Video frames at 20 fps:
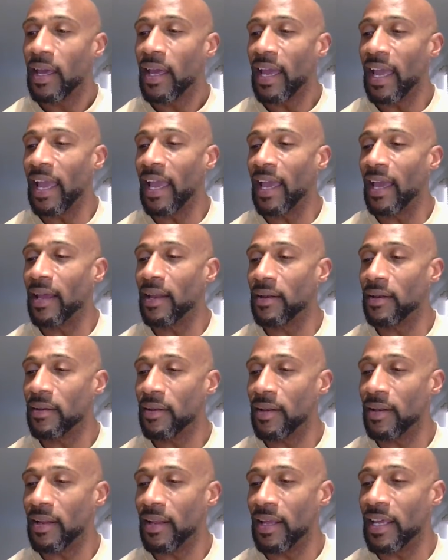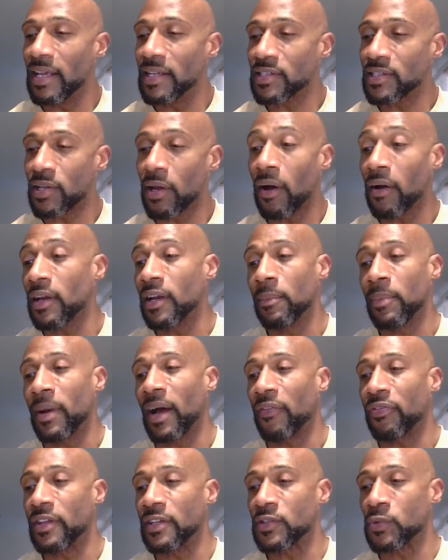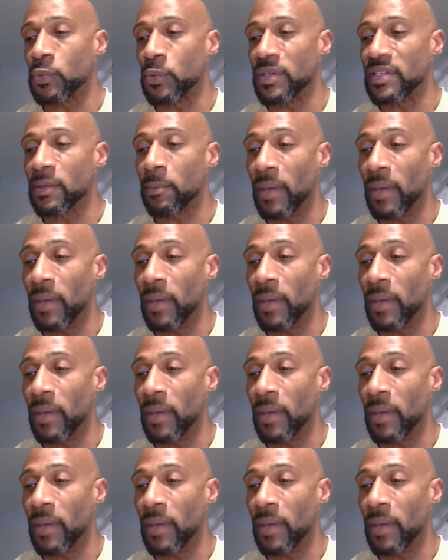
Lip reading: And he's talking about this risk